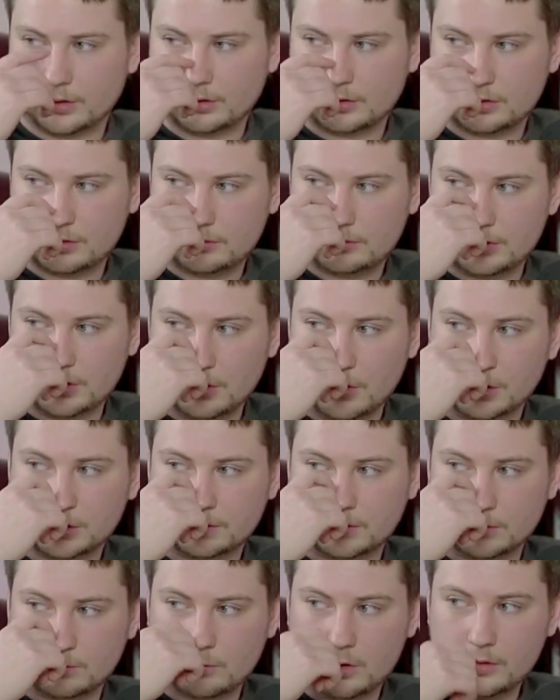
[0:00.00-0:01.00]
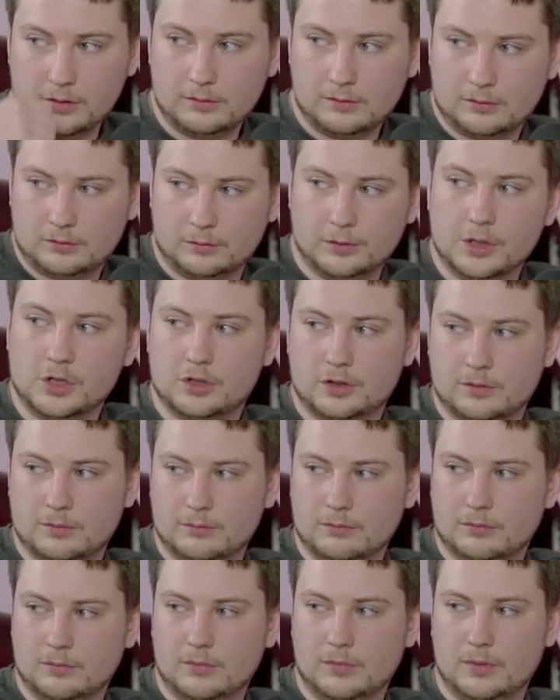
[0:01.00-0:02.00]
the Oxford one, which...
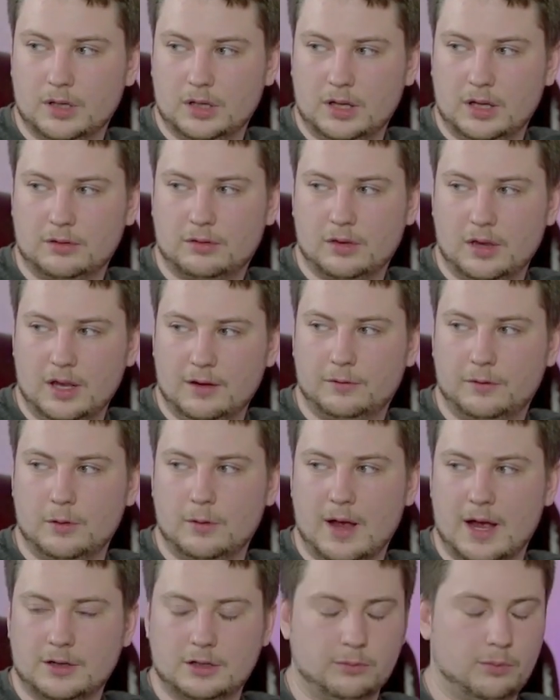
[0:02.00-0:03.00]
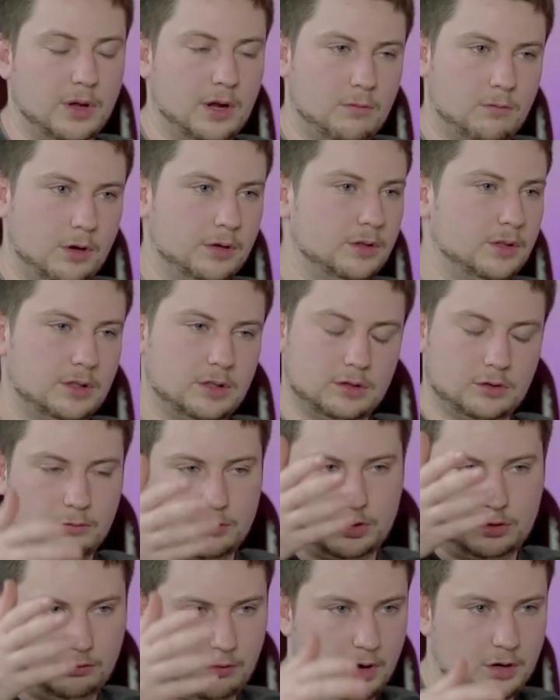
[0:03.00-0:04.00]
If you had to pick one, this is
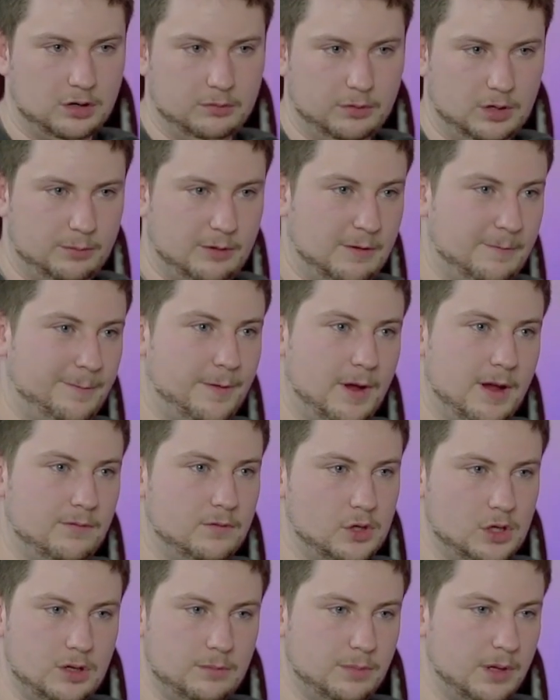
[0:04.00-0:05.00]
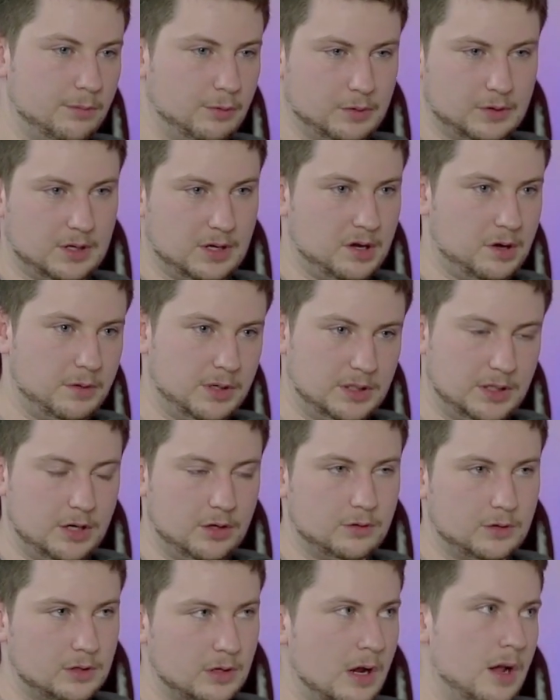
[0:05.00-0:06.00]
always your argument about 5G, people saying, it's
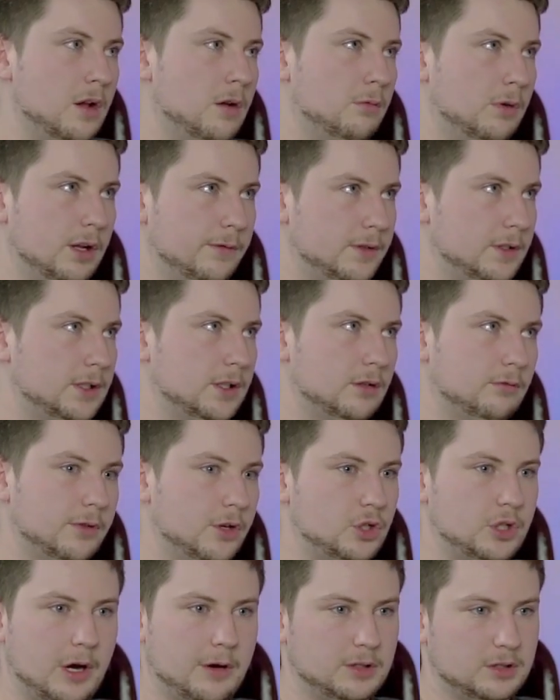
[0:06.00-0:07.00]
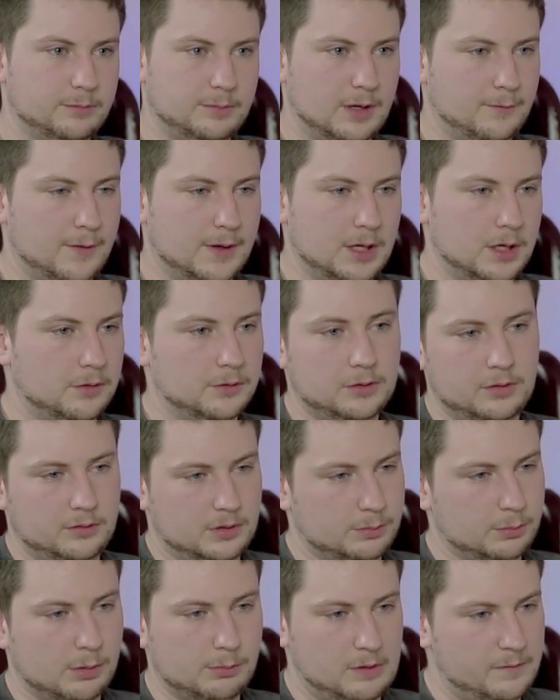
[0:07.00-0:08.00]
dangerous. Well, if it's in the rich areas of Beverly Hills,
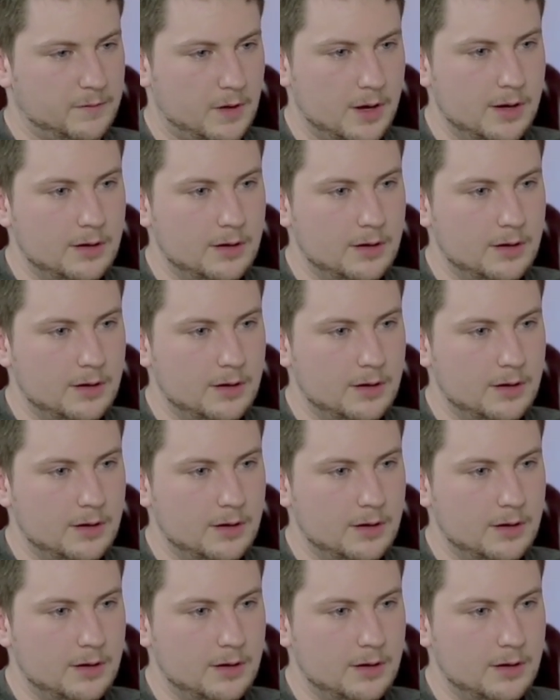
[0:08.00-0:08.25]
it's probably fine.